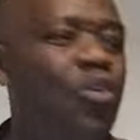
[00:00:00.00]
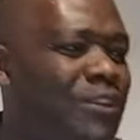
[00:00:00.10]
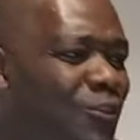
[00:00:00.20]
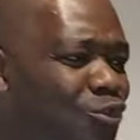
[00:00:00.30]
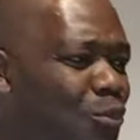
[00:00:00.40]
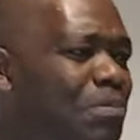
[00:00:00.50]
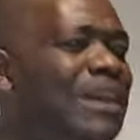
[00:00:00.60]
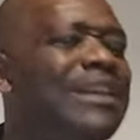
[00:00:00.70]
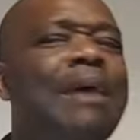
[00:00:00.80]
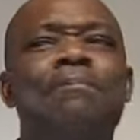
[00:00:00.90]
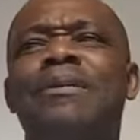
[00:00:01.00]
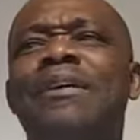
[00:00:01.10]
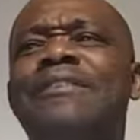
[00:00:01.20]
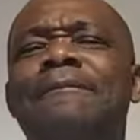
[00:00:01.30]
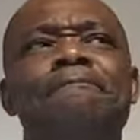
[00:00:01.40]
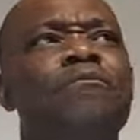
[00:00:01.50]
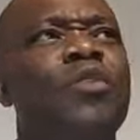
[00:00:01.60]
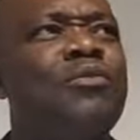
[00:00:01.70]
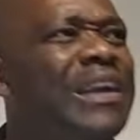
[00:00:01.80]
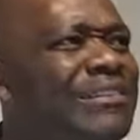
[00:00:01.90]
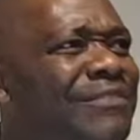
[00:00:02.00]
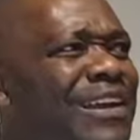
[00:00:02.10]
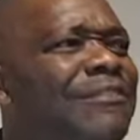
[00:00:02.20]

disobeying our parents, they find it very